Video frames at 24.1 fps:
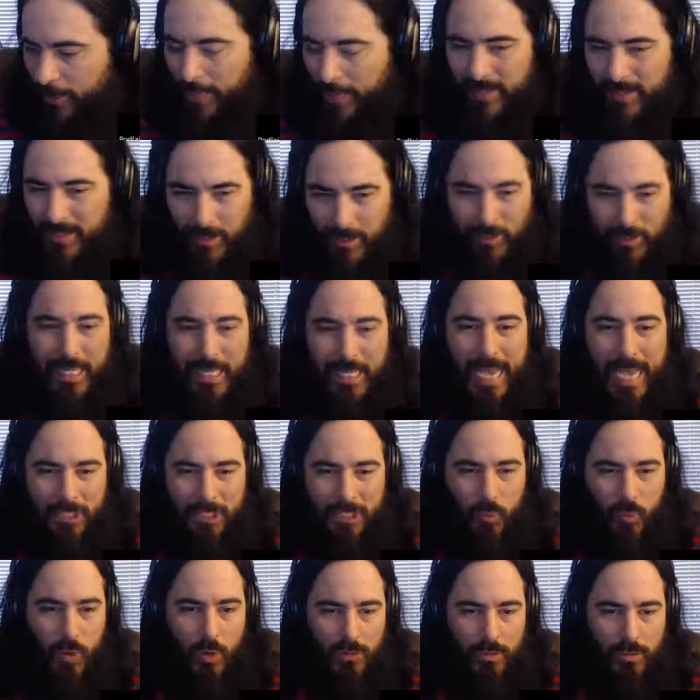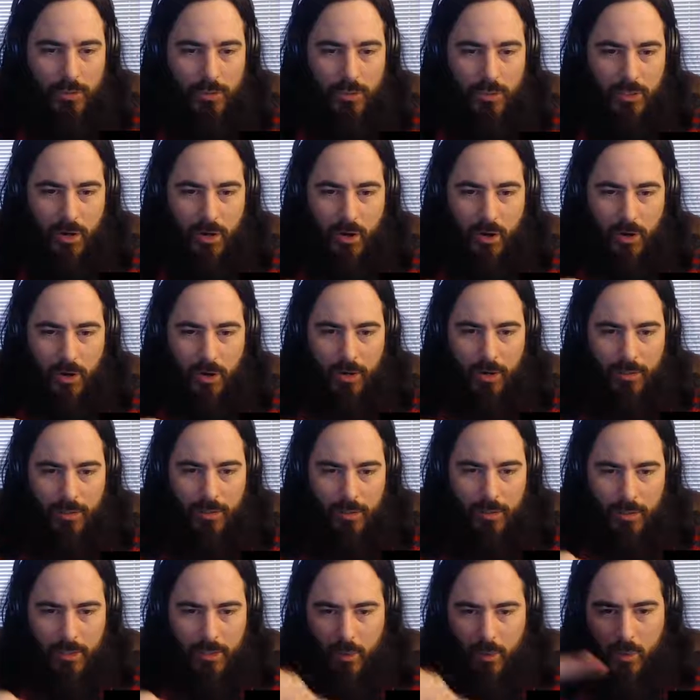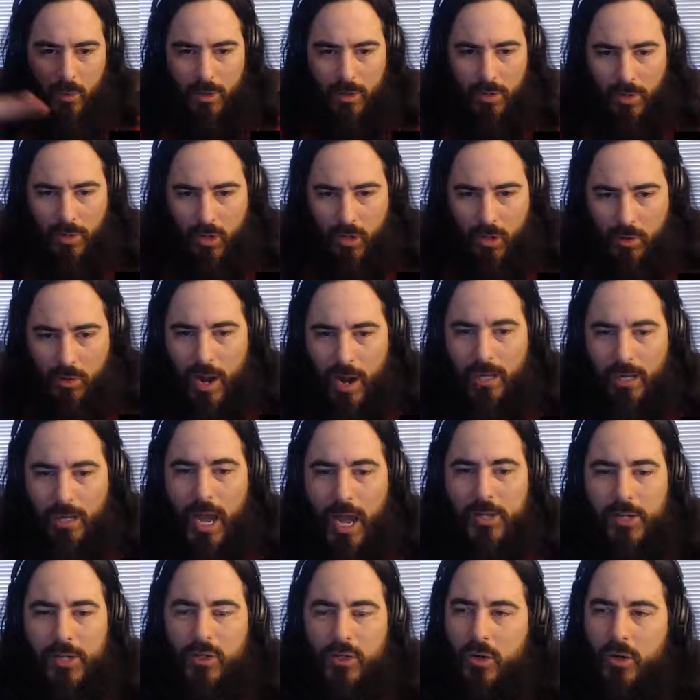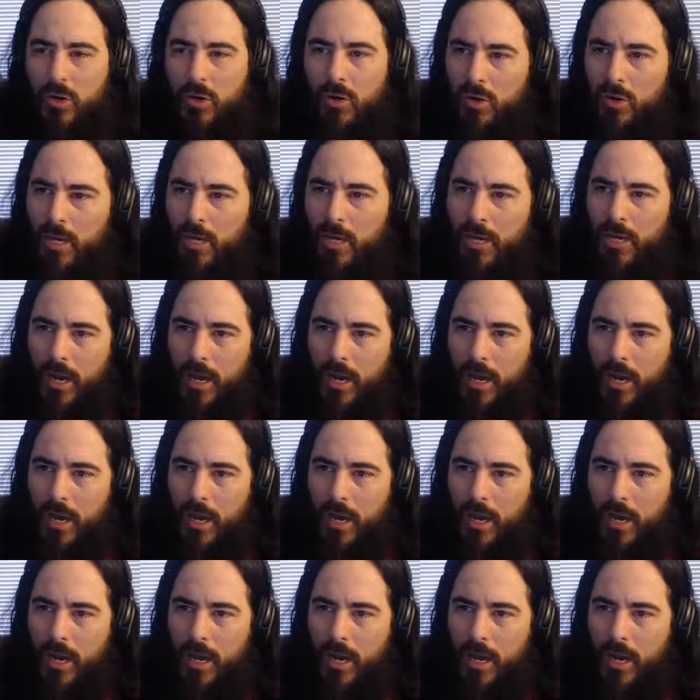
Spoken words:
Some classic ones are, you know, chronological.